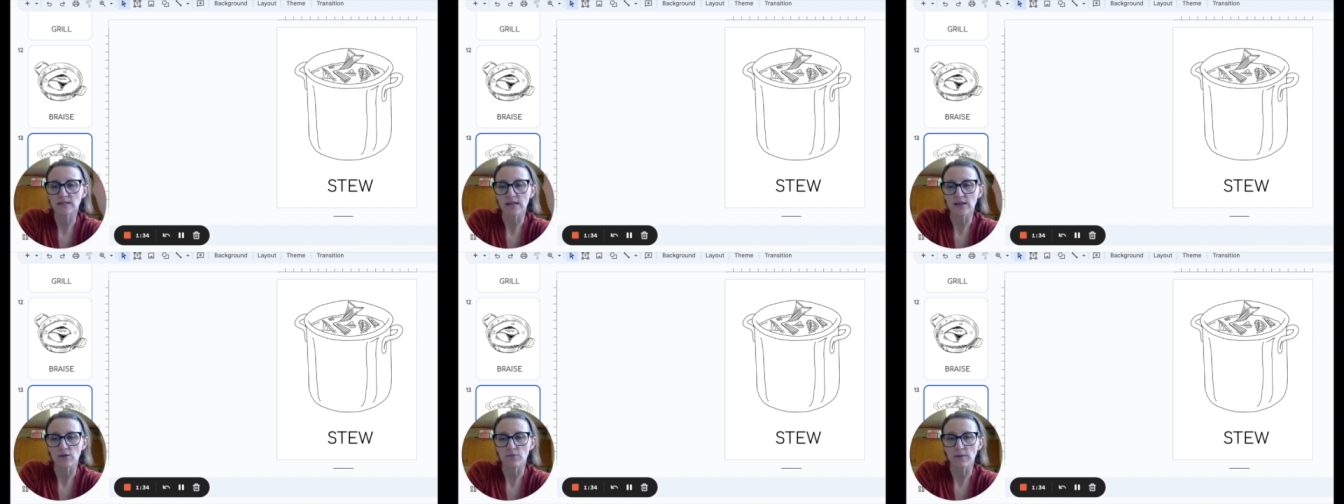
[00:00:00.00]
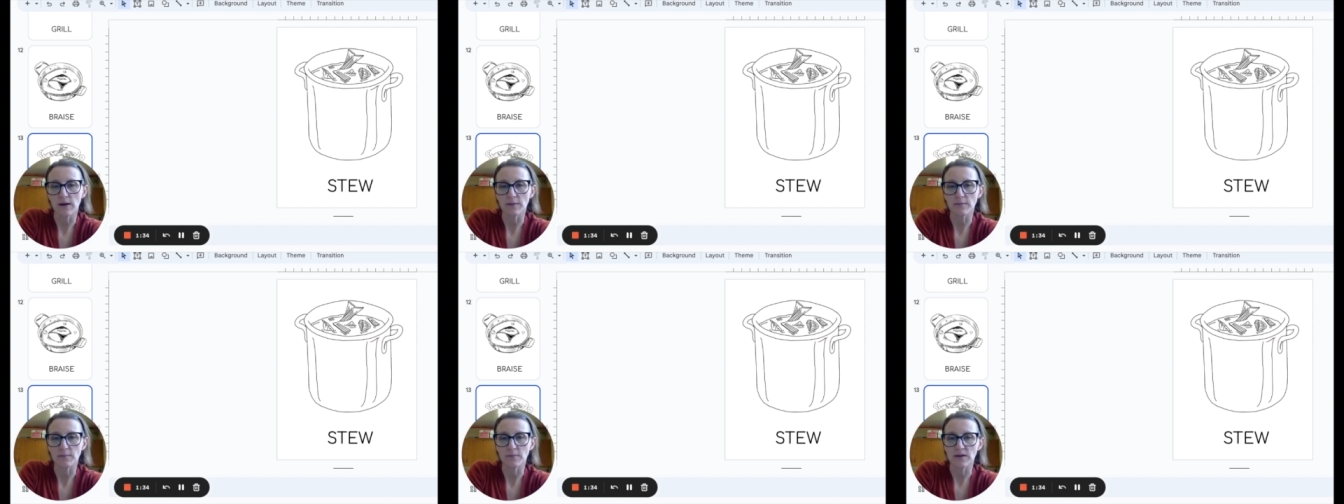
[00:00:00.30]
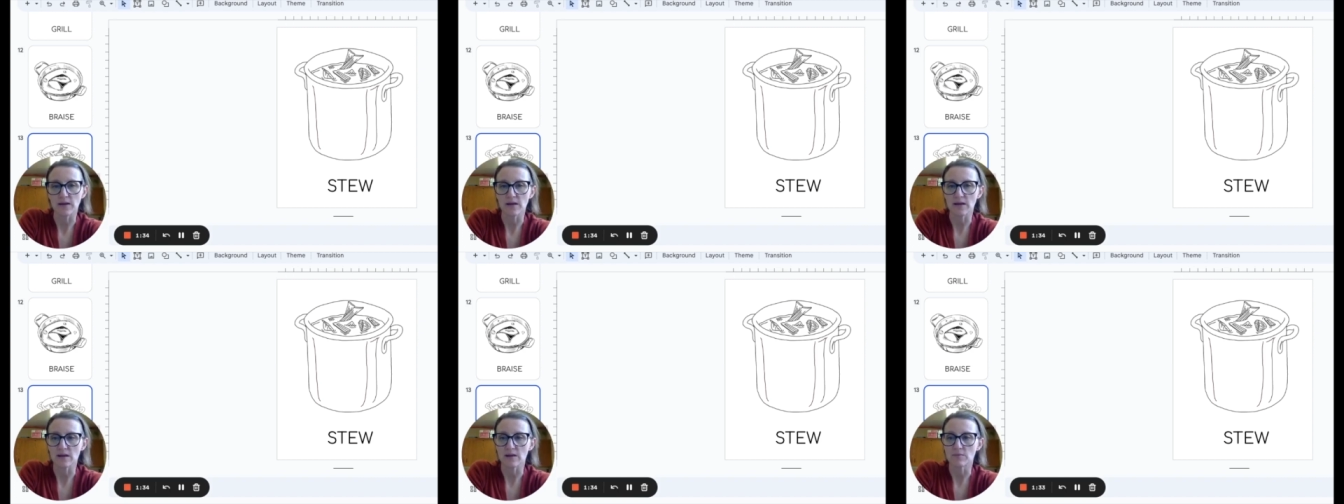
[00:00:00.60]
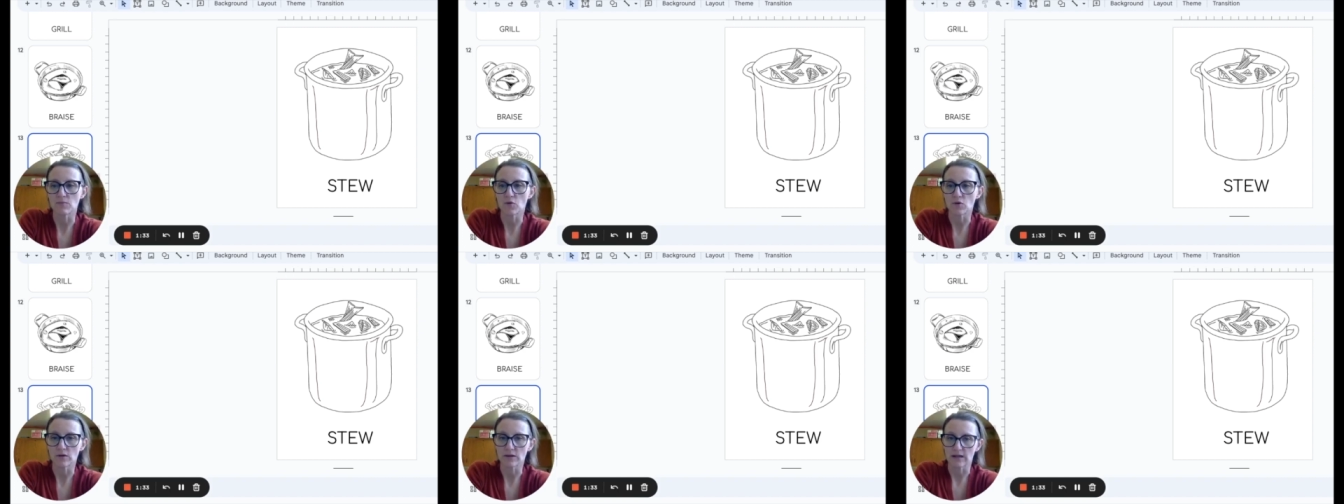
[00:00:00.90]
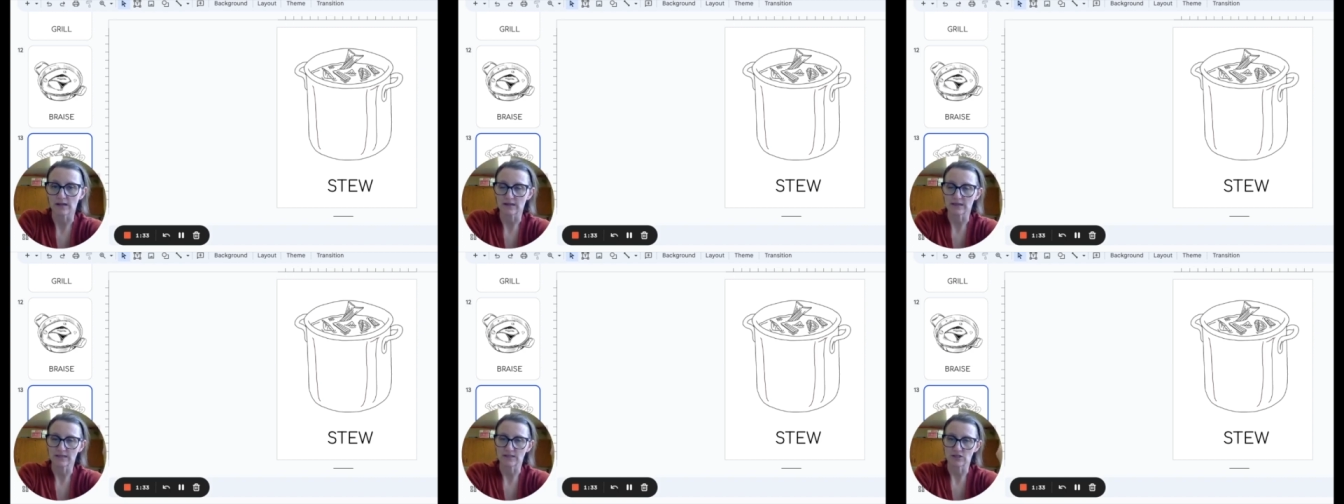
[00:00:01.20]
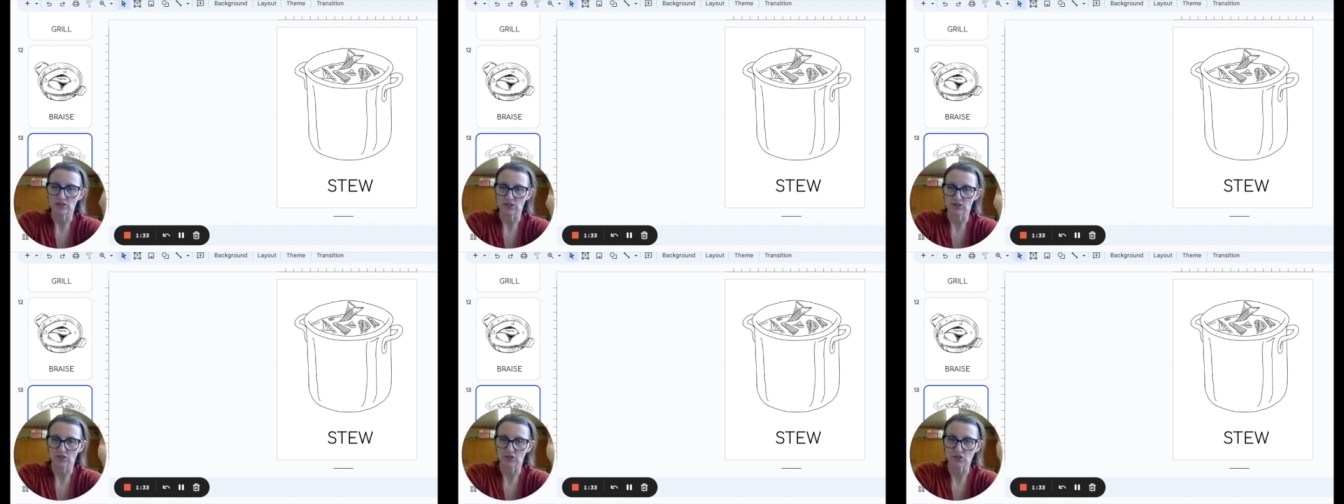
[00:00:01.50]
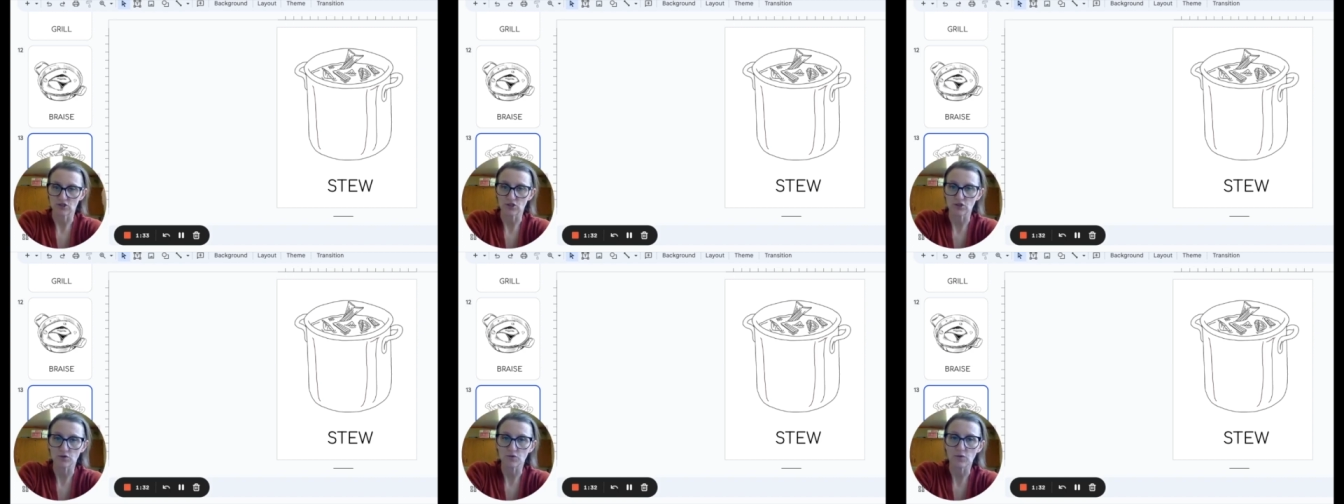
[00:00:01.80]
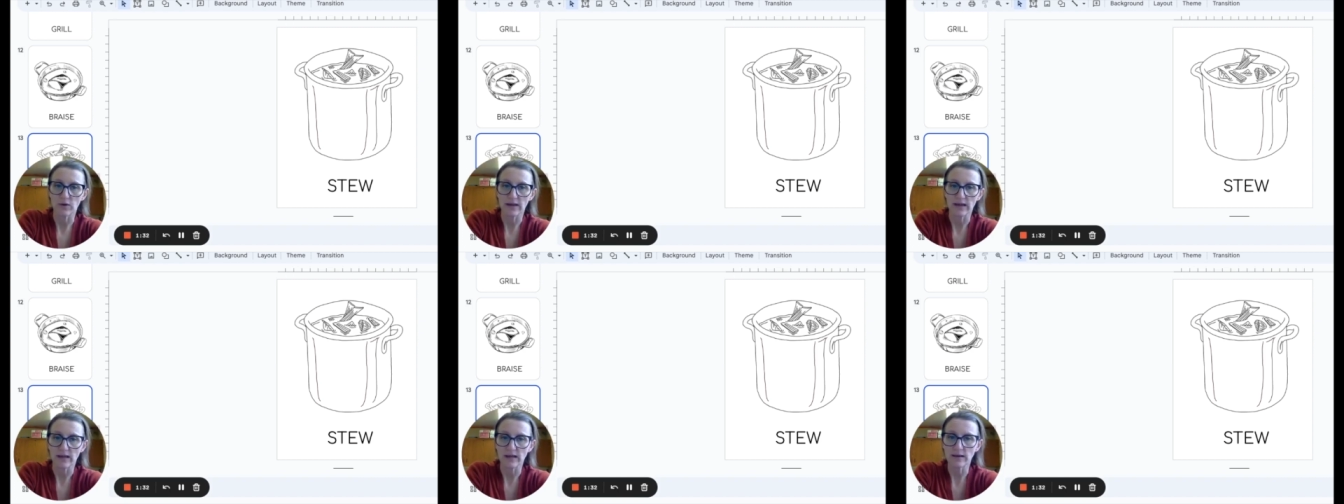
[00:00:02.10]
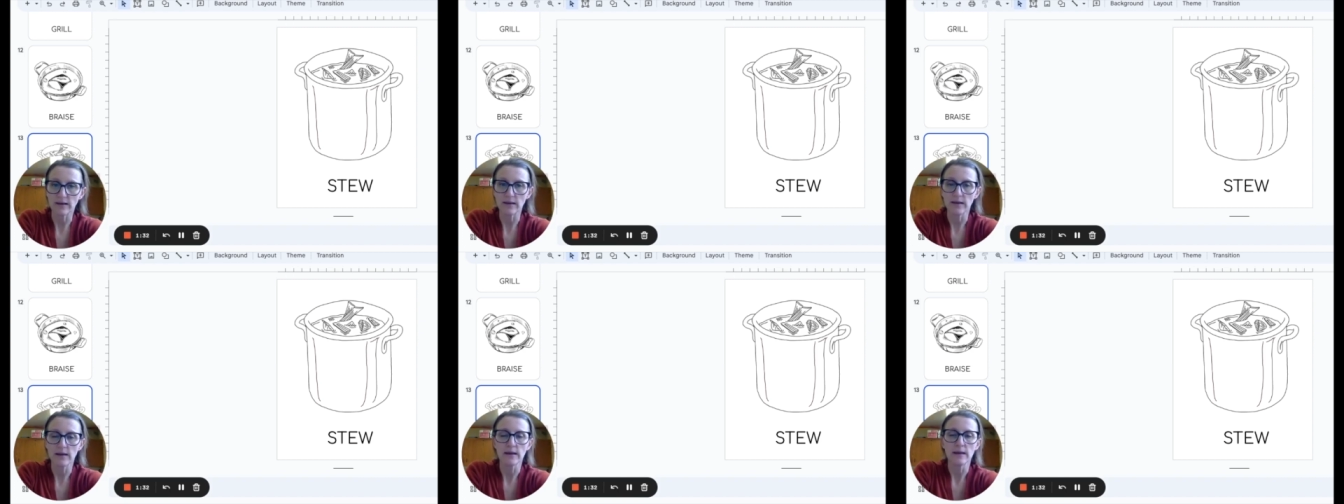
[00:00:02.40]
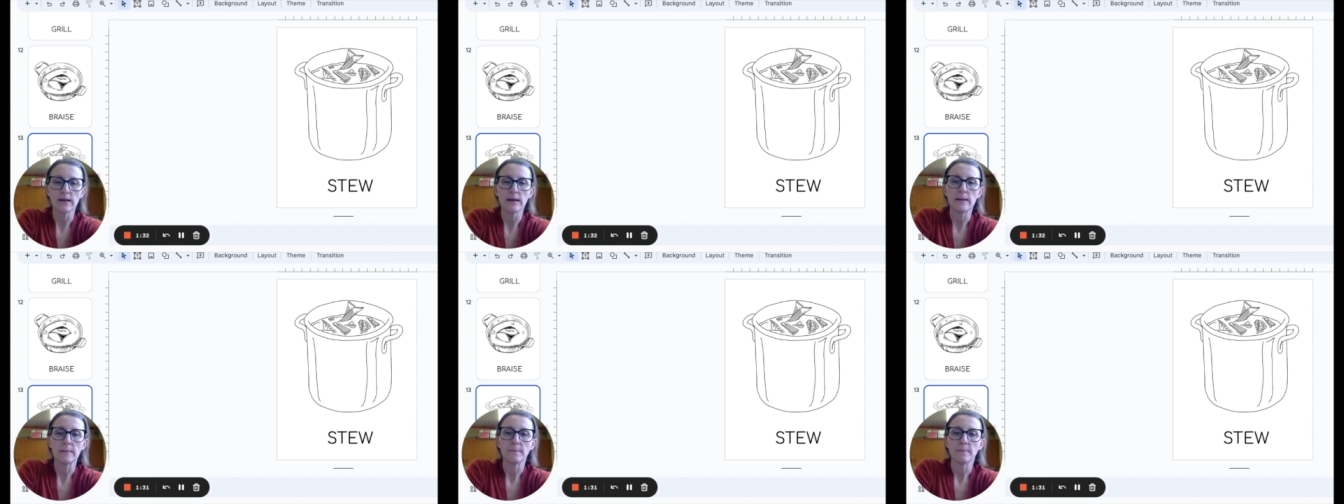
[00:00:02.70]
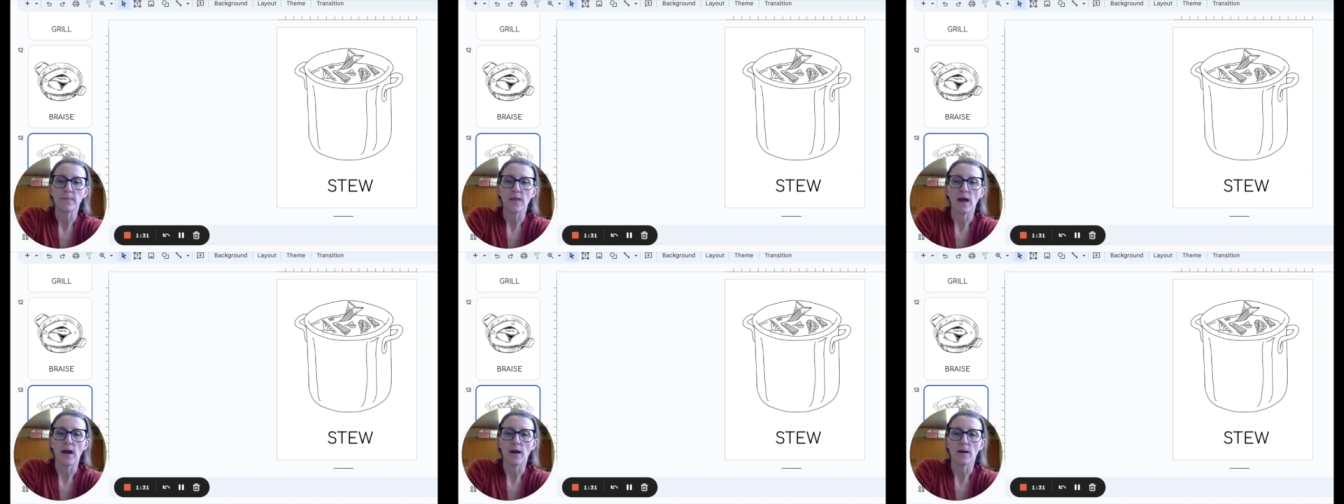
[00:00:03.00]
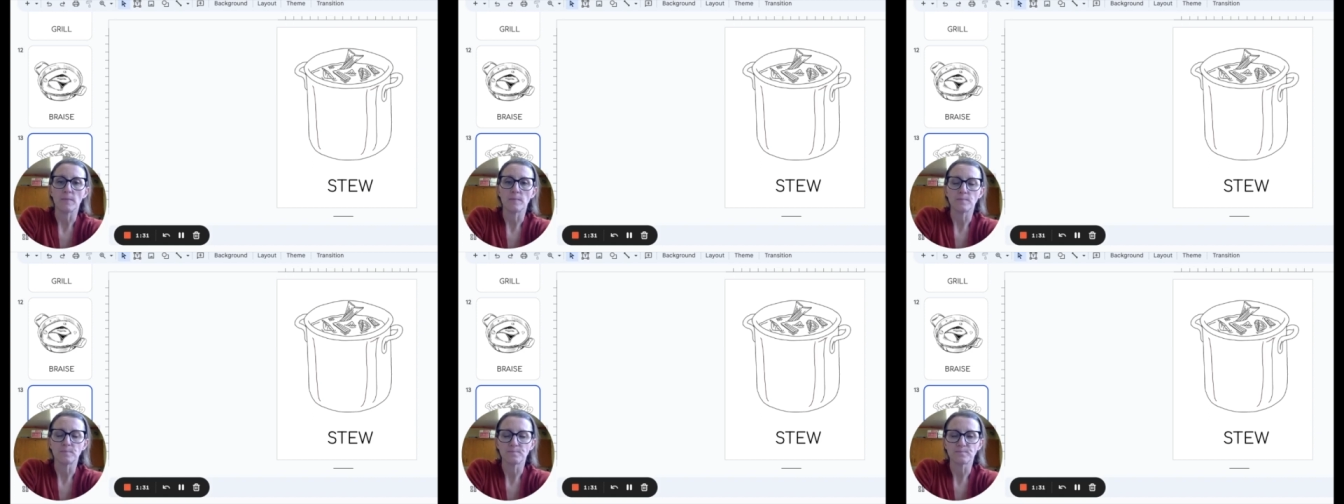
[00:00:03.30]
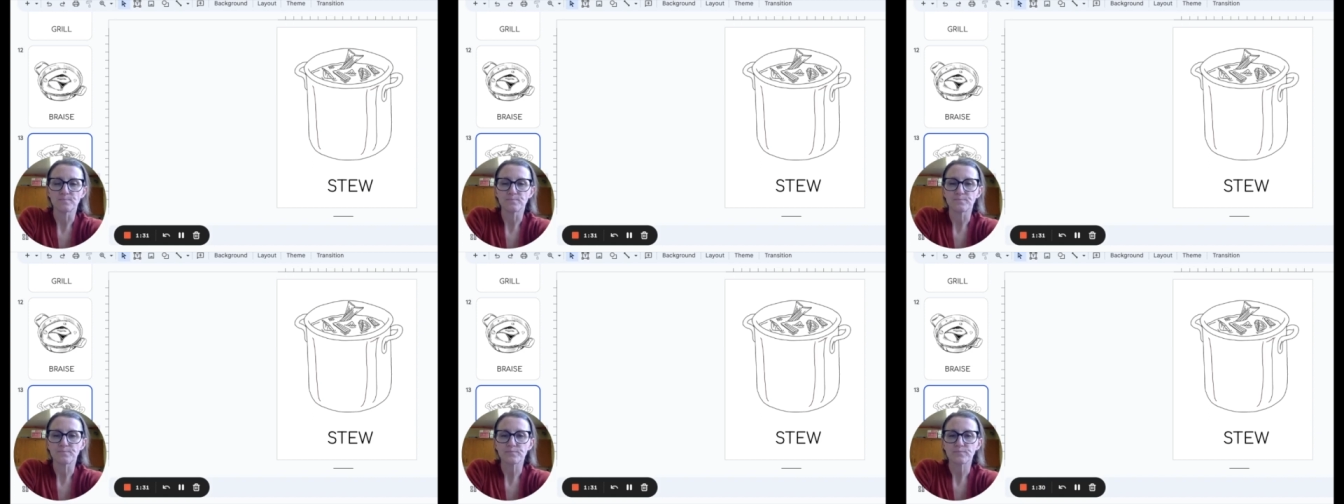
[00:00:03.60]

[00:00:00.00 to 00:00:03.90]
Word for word: that you might be more likely to stew in um,